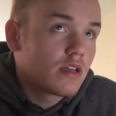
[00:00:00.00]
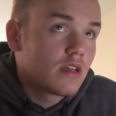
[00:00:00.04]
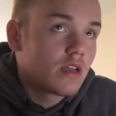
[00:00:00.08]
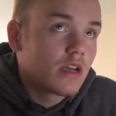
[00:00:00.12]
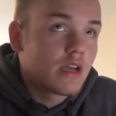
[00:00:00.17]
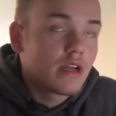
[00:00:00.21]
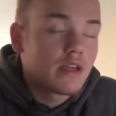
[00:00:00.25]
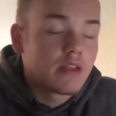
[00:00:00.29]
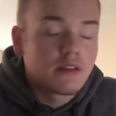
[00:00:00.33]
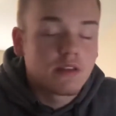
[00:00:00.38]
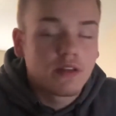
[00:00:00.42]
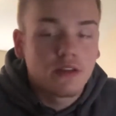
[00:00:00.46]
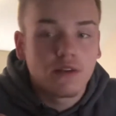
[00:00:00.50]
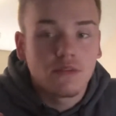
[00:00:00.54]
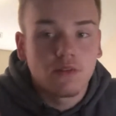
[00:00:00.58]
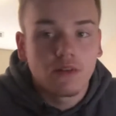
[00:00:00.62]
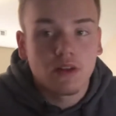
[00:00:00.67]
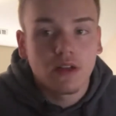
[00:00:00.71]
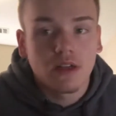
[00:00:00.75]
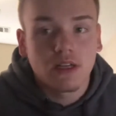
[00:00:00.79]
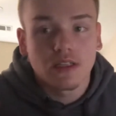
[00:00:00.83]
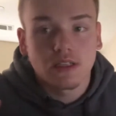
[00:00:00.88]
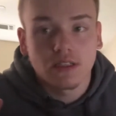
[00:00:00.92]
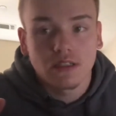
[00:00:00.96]
I didn't
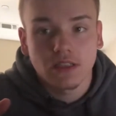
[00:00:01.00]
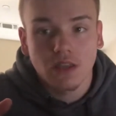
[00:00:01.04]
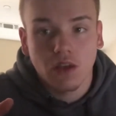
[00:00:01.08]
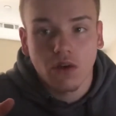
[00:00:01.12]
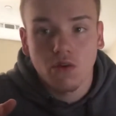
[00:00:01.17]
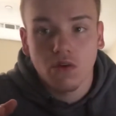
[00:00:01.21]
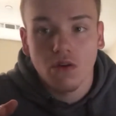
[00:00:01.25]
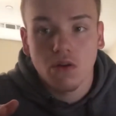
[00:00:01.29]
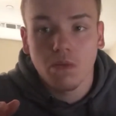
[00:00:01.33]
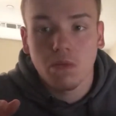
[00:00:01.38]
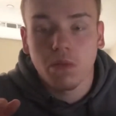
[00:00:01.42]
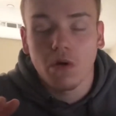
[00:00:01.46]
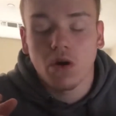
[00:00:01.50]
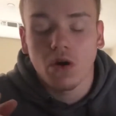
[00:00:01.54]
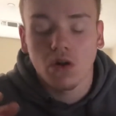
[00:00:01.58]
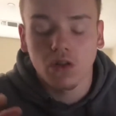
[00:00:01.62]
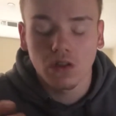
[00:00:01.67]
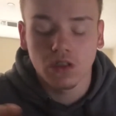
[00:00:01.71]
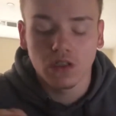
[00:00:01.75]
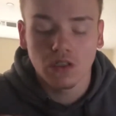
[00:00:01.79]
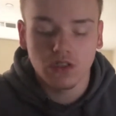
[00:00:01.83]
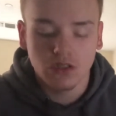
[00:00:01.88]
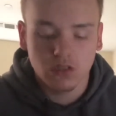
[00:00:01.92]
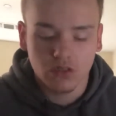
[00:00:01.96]
realize because I ordered
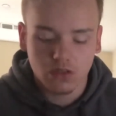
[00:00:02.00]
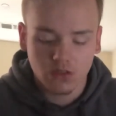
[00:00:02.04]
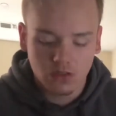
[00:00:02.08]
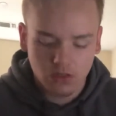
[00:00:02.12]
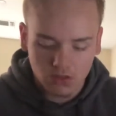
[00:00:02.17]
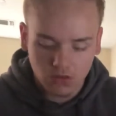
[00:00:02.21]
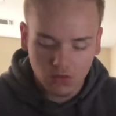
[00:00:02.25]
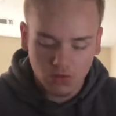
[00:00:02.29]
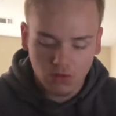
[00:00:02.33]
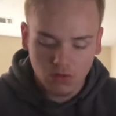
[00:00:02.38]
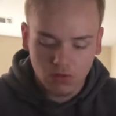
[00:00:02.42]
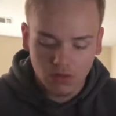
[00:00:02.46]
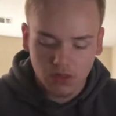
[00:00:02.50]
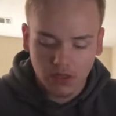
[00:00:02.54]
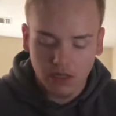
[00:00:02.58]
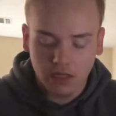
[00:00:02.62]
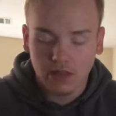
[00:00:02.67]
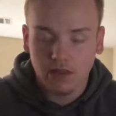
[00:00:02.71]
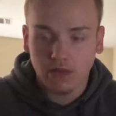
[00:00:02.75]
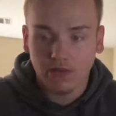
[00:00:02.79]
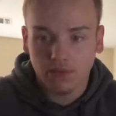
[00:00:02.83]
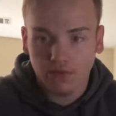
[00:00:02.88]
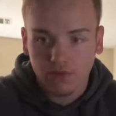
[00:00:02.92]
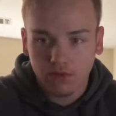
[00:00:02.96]
polys, so they
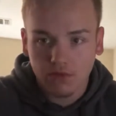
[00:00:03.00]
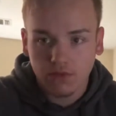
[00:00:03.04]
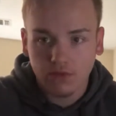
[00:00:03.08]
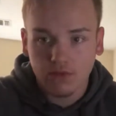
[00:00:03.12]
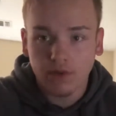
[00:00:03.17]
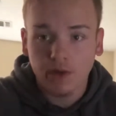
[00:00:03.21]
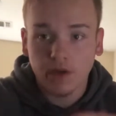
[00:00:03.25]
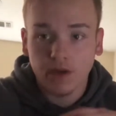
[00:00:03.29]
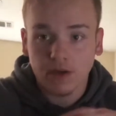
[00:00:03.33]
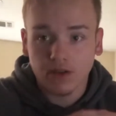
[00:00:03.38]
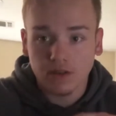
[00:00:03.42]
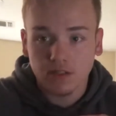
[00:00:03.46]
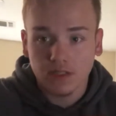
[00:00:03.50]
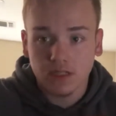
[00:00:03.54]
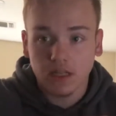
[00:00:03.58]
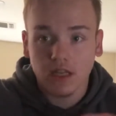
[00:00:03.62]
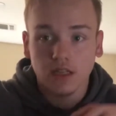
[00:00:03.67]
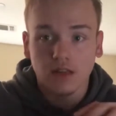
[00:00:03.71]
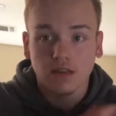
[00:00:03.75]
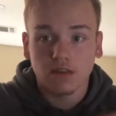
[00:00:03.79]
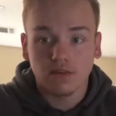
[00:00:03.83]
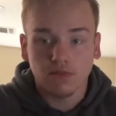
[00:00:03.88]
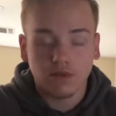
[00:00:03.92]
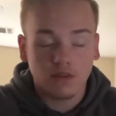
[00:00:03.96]
had the rear set
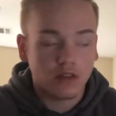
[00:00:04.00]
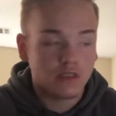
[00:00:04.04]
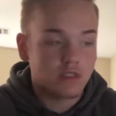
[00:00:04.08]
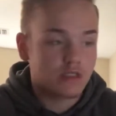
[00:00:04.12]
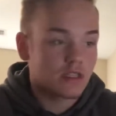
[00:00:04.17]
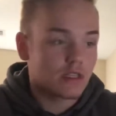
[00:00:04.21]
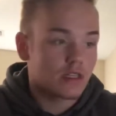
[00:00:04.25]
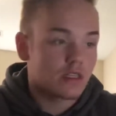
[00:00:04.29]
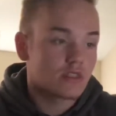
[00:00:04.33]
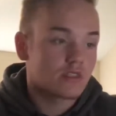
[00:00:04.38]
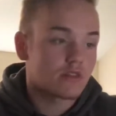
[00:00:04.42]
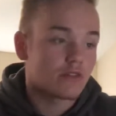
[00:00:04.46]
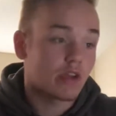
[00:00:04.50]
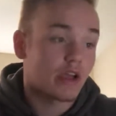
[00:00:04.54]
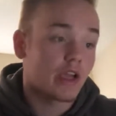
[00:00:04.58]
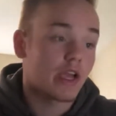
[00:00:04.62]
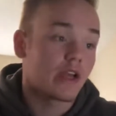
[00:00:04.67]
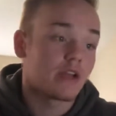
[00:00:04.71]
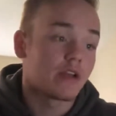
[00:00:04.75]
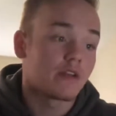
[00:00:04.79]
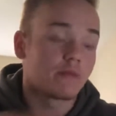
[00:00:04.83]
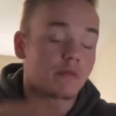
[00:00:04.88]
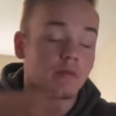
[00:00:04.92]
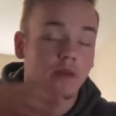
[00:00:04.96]
and the front set, so I
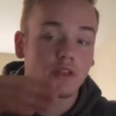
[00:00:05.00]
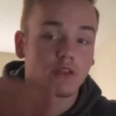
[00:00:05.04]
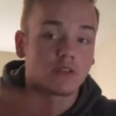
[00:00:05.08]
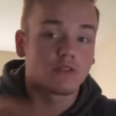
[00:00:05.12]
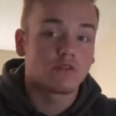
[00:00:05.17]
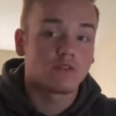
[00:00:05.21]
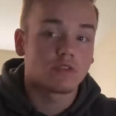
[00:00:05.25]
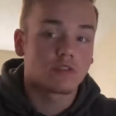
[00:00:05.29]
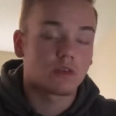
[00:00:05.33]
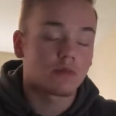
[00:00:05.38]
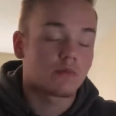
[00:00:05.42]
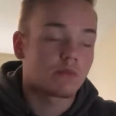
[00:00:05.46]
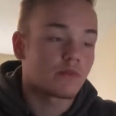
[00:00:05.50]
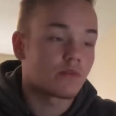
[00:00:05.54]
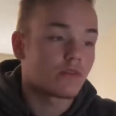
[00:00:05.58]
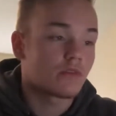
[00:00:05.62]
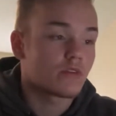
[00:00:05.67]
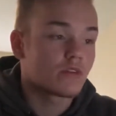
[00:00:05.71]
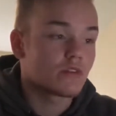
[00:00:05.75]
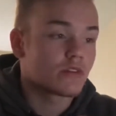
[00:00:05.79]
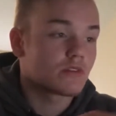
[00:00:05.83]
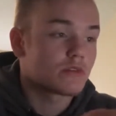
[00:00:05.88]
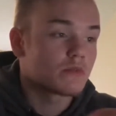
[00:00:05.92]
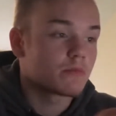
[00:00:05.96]
had to make two separate
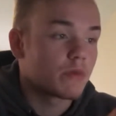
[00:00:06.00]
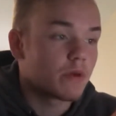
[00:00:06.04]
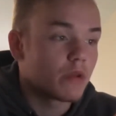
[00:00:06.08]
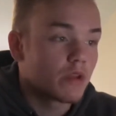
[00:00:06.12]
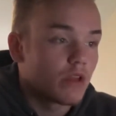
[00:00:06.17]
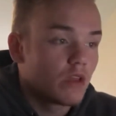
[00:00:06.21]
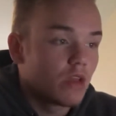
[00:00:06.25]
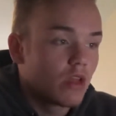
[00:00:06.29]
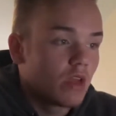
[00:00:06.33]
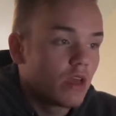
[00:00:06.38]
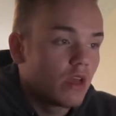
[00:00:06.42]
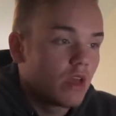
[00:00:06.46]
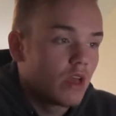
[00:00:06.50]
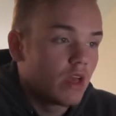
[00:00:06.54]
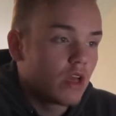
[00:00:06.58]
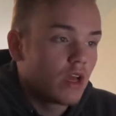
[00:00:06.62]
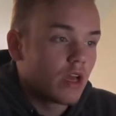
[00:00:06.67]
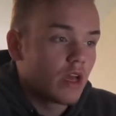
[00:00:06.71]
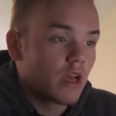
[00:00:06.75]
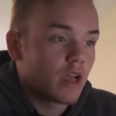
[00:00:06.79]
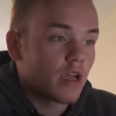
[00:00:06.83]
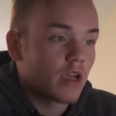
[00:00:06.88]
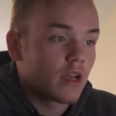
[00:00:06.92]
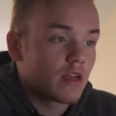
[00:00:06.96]
orders, but
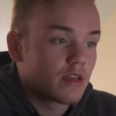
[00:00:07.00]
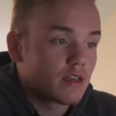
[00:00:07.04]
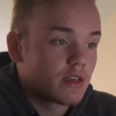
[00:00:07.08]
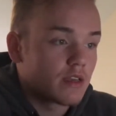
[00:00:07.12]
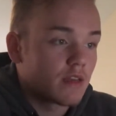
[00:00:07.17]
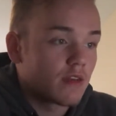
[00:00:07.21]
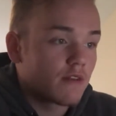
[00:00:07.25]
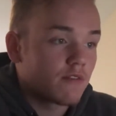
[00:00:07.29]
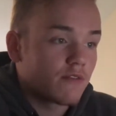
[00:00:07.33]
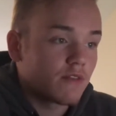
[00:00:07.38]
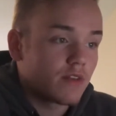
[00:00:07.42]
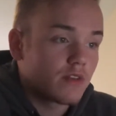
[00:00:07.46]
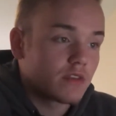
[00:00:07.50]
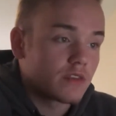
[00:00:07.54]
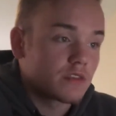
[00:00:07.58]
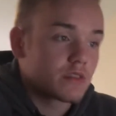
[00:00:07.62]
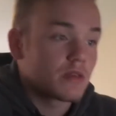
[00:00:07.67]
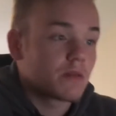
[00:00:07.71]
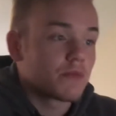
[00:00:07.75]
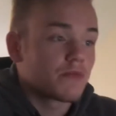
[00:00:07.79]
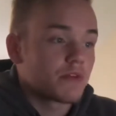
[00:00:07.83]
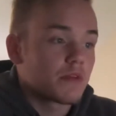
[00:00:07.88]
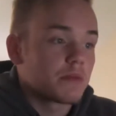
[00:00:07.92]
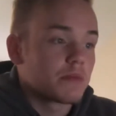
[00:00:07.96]
I got diff and
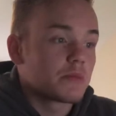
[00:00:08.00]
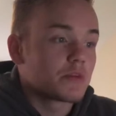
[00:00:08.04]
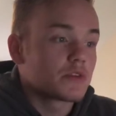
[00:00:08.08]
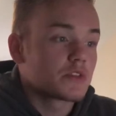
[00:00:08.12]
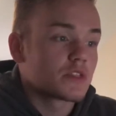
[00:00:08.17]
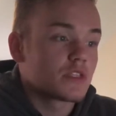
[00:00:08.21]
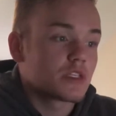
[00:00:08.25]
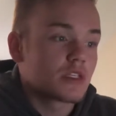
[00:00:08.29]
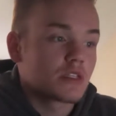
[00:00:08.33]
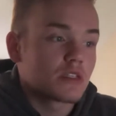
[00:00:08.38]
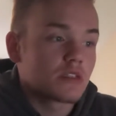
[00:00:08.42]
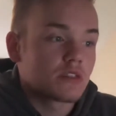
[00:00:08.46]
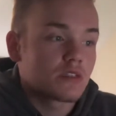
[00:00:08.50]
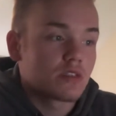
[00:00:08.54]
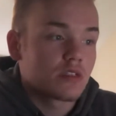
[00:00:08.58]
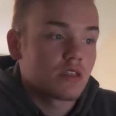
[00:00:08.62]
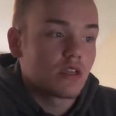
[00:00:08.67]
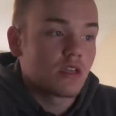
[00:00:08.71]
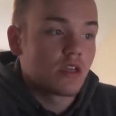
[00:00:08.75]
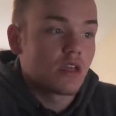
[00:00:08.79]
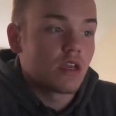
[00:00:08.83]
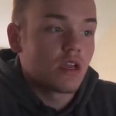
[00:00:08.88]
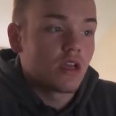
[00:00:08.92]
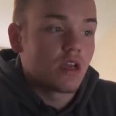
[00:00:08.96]
subframe bushings,
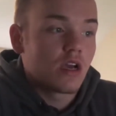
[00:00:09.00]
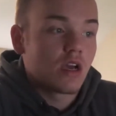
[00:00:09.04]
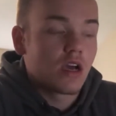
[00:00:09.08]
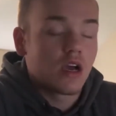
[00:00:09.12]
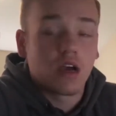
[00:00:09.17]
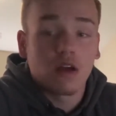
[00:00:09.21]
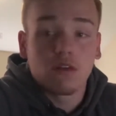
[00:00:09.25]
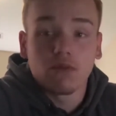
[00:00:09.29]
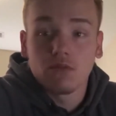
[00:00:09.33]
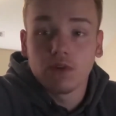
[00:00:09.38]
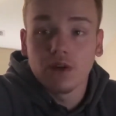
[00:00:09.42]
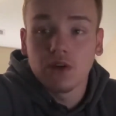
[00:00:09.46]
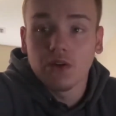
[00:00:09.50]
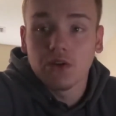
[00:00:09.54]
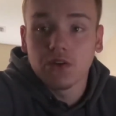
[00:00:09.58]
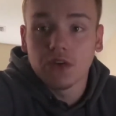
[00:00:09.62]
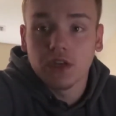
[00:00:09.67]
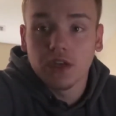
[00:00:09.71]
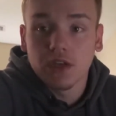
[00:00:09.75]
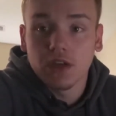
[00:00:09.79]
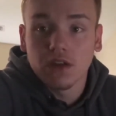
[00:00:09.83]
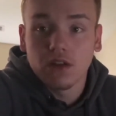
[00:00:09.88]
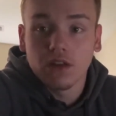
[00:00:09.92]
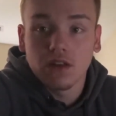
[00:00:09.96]
rear
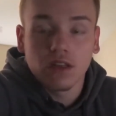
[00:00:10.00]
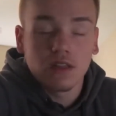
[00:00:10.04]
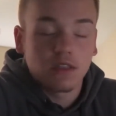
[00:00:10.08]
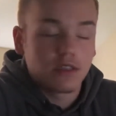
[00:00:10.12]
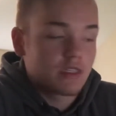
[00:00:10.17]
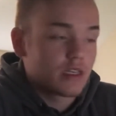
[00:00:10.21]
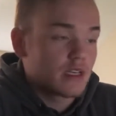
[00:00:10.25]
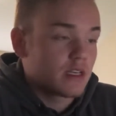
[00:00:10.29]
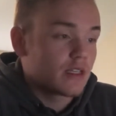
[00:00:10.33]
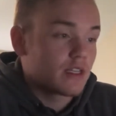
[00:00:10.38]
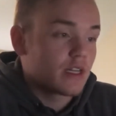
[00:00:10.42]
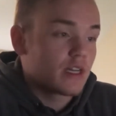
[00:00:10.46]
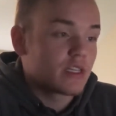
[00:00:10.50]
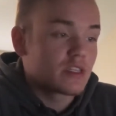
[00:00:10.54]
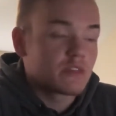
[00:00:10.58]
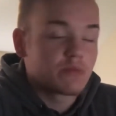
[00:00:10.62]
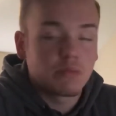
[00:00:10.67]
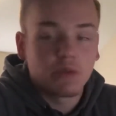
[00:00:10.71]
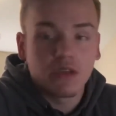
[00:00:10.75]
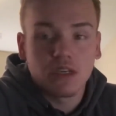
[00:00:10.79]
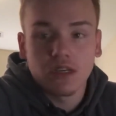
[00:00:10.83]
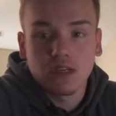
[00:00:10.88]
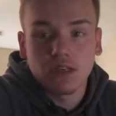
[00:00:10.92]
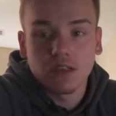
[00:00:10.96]
tail lights
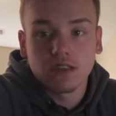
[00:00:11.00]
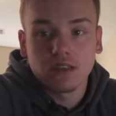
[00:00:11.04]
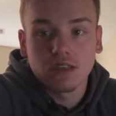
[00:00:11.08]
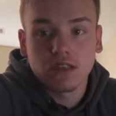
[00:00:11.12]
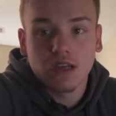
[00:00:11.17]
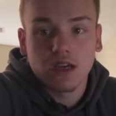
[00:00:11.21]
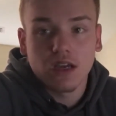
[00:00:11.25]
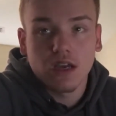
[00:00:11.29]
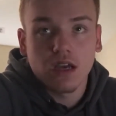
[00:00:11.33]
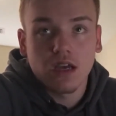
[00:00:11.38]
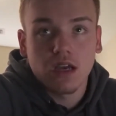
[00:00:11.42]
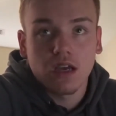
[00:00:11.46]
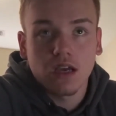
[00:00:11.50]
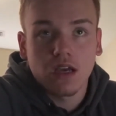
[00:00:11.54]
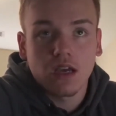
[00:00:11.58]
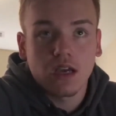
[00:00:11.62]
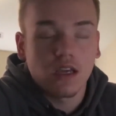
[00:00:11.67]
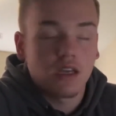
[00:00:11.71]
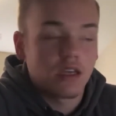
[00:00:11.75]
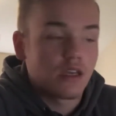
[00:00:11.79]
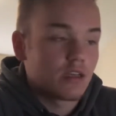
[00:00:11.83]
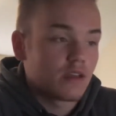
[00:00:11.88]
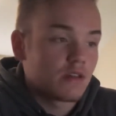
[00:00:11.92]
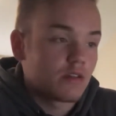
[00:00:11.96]
because
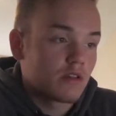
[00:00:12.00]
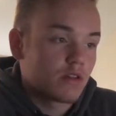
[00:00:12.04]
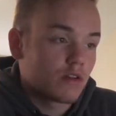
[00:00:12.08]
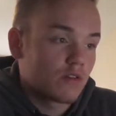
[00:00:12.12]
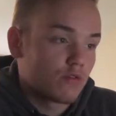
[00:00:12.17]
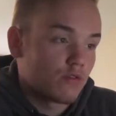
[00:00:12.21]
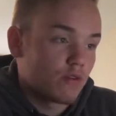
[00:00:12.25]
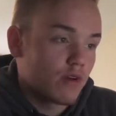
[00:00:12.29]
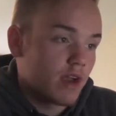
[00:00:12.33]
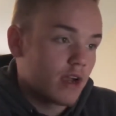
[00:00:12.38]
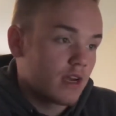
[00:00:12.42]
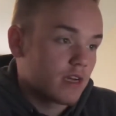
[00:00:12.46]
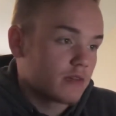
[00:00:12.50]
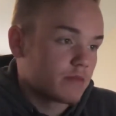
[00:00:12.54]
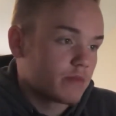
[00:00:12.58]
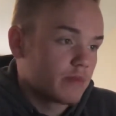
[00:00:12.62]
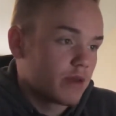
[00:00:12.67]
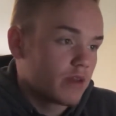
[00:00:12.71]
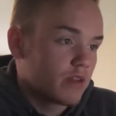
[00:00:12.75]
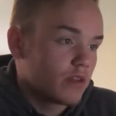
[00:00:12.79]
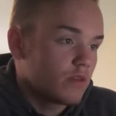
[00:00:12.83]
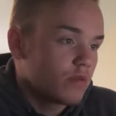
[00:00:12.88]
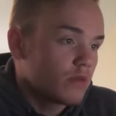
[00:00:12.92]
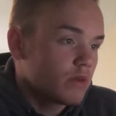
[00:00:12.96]
I cracked
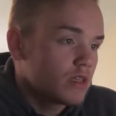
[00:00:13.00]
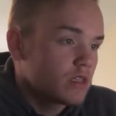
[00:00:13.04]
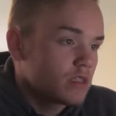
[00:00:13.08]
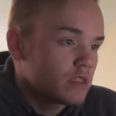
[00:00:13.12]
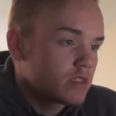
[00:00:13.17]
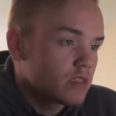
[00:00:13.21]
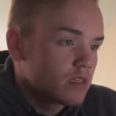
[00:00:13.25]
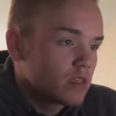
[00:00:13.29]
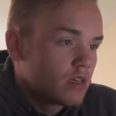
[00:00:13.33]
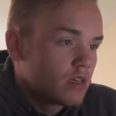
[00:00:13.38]
my other ones,